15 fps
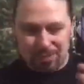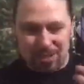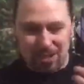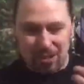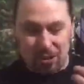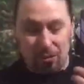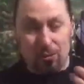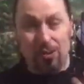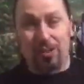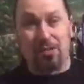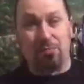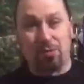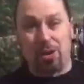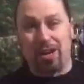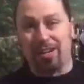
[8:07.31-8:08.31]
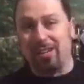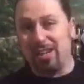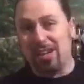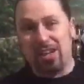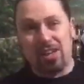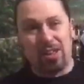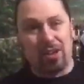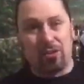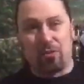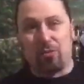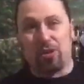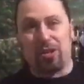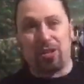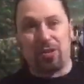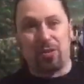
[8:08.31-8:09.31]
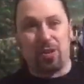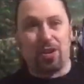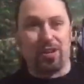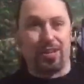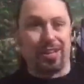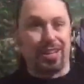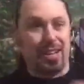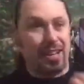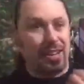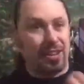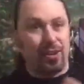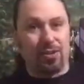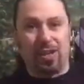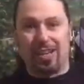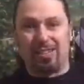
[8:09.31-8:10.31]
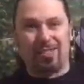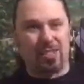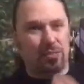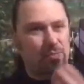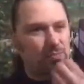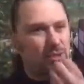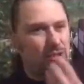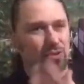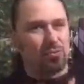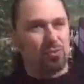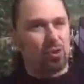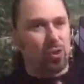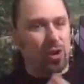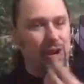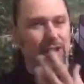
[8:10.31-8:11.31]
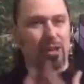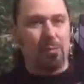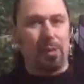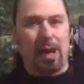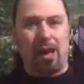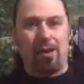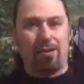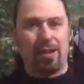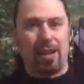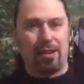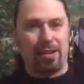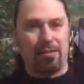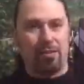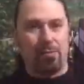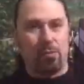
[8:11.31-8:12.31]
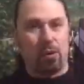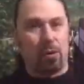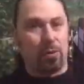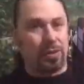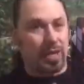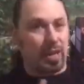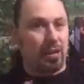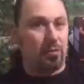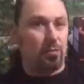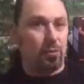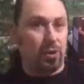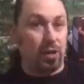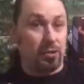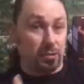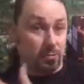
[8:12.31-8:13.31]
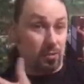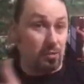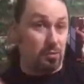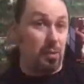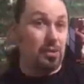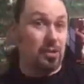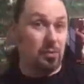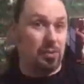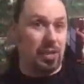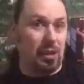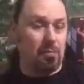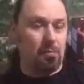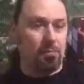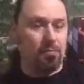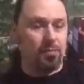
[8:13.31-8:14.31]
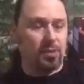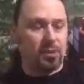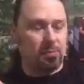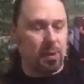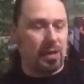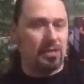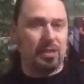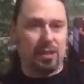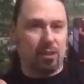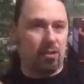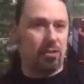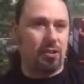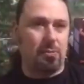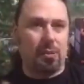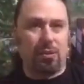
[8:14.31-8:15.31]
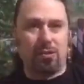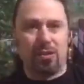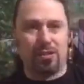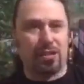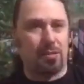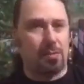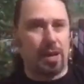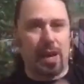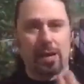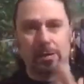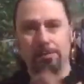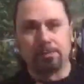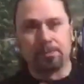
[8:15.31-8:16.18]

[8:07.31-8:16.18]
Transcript: They're really bright. They're really oily. They're like just, just drawing your palate out even more with that, especially with that spicy, earthy bitterness in the back.